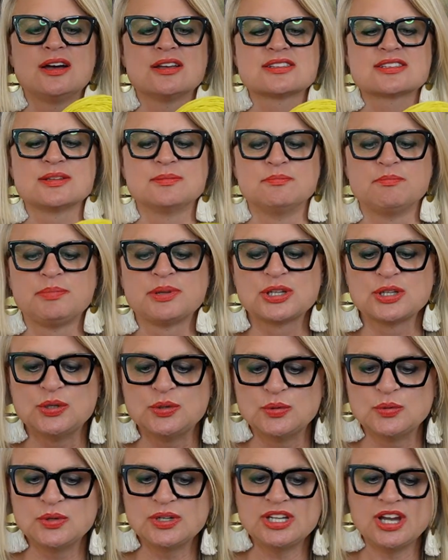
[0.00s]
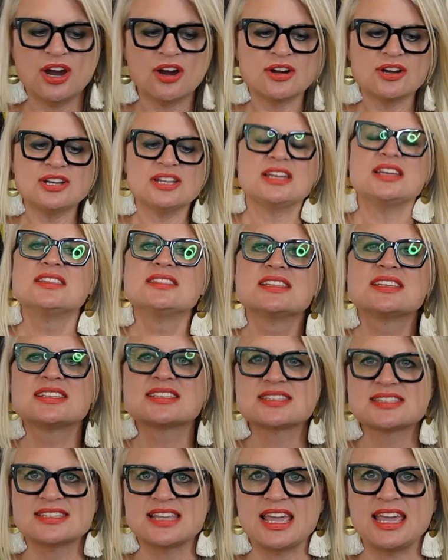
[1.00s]
some blue yarn in this
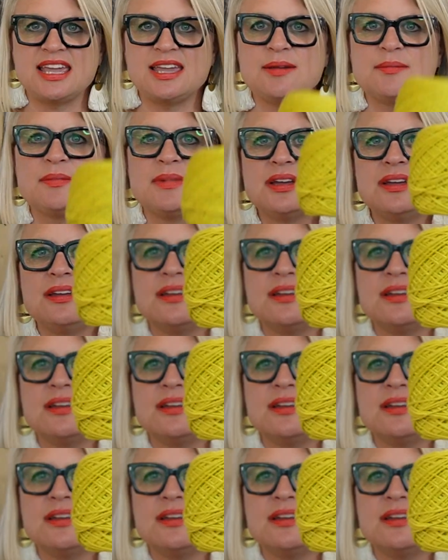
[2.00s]
same